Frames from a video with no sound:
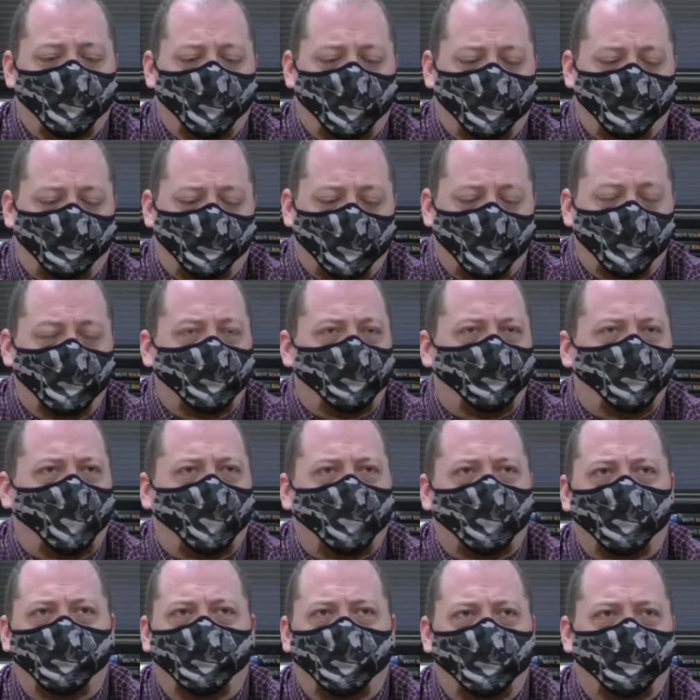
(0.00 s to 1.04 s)
a
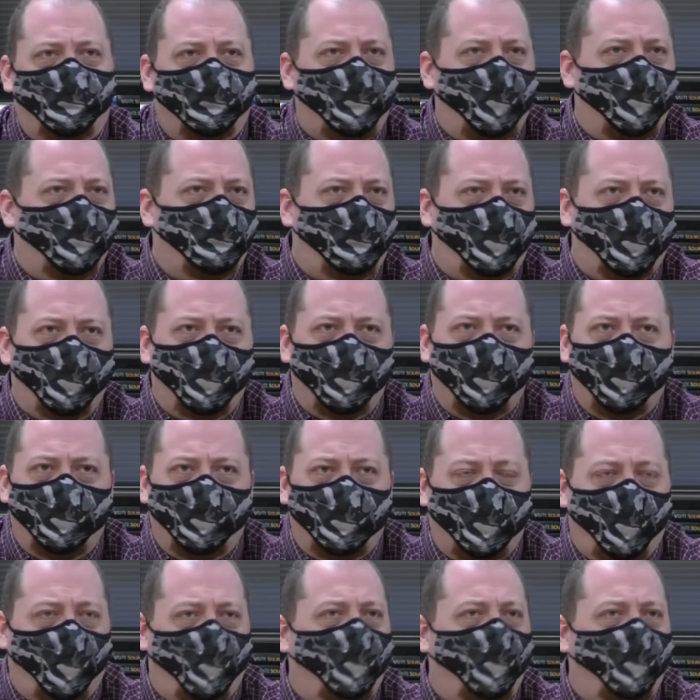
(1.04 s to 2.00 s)
cinematography standpoint and